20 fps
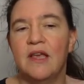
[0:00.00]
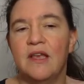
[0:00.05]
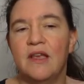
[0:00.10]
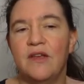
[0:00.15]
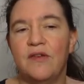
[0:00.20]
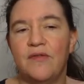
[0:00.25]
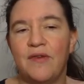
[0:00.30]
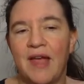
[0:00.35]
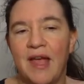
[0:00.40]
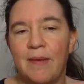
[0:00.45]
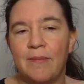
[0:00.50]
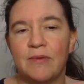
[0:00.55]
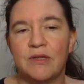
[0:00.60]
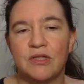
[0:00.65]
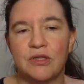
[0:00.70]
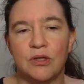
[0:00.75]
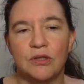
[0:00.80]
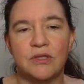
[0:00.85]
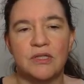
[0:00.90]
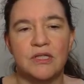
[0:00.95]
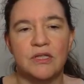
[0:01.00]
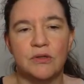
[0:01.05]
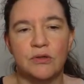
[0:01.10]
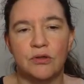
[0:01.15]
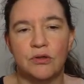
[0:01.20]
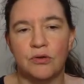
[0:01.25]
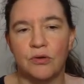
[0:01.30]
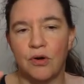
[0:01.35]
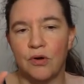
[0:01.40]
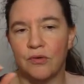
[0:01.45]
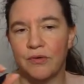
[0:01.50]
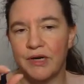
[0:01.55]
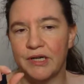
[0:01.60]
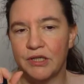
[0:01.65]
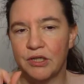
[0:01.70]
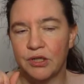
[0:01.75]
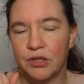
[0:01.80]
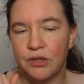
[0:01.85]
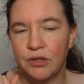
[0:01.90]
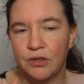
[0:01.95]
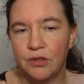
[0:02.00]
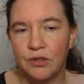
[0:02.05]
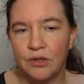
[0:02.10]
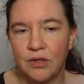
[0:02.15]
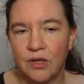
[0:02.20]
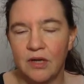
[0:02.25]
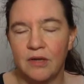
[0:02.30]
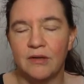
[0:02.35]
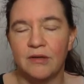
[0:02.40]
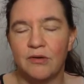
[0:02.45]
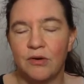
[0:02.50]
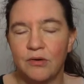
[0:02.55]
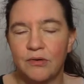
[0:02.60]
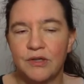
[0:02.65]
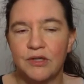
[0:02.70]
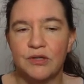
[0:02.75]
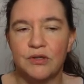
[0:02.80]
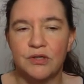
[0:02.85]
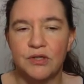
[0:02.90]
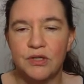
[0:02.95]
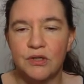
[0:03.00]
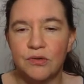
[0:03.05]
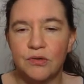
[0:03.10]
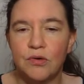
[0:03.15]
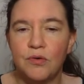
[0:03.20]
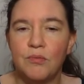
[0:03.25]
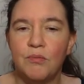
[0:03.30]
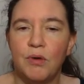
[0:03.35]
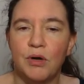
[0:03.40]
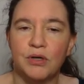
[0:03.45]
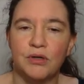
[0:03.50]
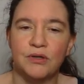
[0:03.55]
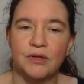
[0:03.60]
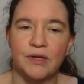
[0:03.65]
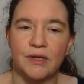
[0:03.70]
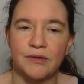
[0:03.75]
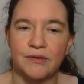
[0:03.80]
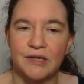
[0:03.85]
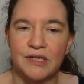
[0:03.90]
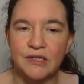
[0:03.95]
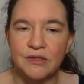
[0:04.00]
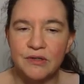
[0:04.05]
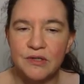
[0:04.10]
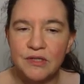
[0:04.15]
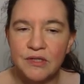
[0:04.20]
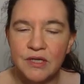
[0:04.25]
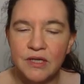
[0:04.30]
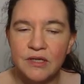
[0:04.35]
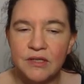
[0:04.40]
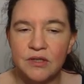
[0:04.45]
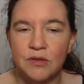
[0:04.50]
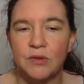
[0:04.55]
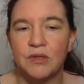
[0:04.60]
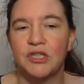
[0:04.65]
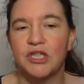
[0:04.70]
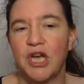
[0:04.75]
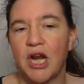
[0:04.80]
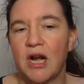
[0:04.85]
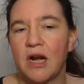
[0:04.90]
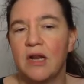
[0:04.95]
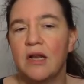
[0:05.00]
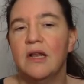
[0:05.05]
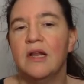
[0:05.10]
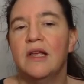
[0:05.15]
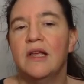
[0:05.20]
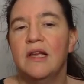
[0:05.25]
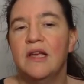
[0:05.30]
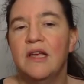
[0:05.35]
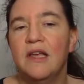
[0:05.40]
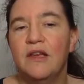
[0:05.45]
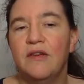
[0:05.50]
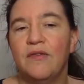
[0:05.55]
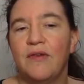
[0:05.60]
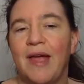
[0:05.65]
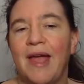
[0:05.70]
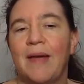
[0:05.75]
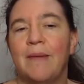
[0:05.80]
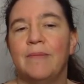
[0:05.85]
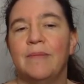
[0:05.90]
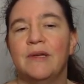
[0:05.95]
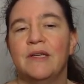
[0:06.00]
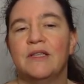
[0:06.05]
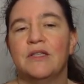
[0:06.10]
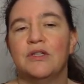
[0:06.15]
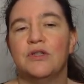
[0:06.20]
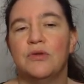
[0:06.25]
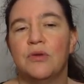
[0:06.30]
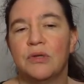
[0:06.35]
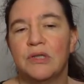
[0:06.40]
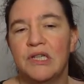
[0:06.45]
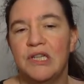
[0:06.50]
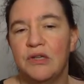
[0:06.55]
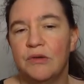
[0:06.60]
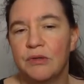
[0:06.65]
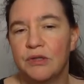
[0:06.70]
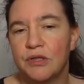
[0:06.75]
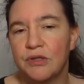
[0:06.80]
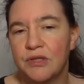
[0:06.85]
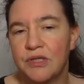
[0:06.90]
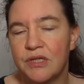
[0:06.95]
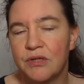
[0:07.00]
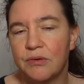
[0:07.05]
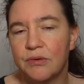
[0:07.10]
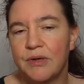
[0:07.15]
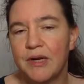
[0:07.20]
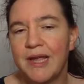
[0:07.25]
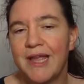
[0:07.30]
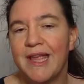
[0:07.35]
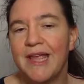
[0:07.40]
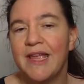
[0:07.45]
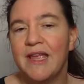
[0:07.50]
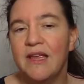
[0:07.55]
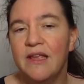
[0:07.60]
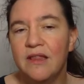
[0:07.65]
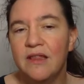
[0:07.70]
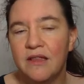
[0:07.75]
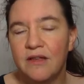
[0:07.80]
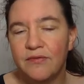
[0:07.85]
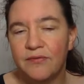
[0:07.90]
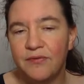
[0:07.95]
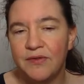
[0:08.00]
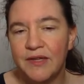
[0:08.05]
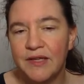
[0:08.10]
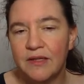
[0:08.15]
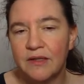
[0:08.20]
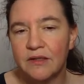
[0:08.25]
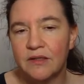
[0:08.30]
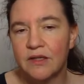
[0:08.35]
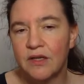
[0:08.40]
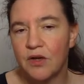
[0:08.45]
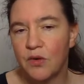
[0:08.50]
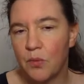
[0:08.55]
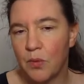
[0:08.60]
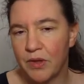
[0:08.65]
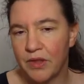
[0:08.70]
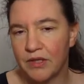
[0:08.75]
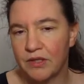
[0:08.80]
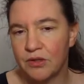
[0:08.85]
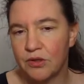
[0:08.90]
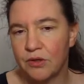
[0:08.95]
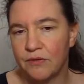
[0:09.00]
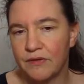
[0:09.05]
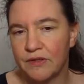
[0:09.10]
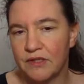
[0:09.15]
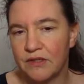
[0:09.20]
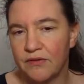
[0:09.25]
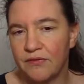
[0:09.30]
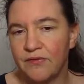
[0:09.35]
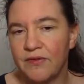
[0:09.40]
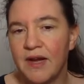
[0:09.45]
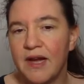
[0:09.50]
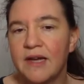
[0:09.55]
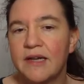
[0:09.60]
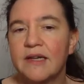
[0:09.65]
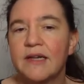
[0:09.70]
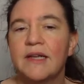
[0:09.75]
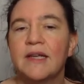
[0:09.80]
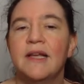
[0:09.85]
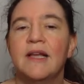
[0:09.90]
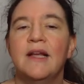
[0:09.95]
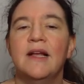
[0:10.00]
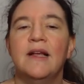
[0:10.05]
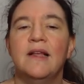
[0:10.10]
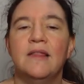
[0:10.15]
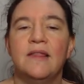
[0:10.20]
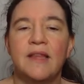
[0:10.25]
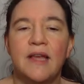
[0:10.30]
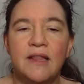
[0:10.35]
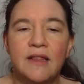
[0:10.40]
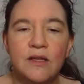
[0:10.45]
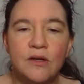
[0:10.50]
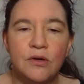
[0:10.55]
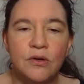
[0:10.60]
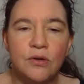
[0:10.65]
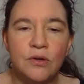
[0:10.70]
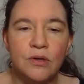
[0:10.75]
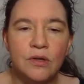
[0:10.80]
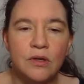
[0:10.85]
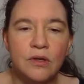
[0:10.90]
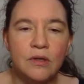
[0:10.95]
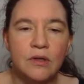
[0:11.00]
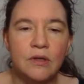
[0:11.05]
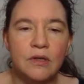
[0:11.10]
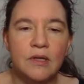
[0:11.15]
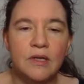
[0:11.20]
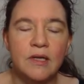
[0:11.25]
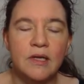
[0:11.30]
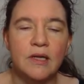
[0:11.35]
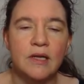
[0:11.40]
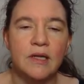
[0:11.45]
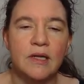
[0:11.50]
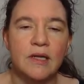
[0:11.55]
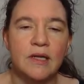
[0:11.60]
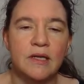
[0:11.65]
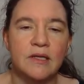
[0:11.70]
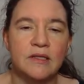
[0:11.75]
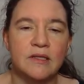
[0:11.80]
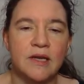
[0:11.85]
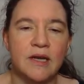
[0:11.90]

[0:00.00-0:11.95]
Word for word: if M is not zero congruent, uh, congruent to zero model characteristics, so in general, if M is not equal to zero in the field where this curve is defined, then the kernel is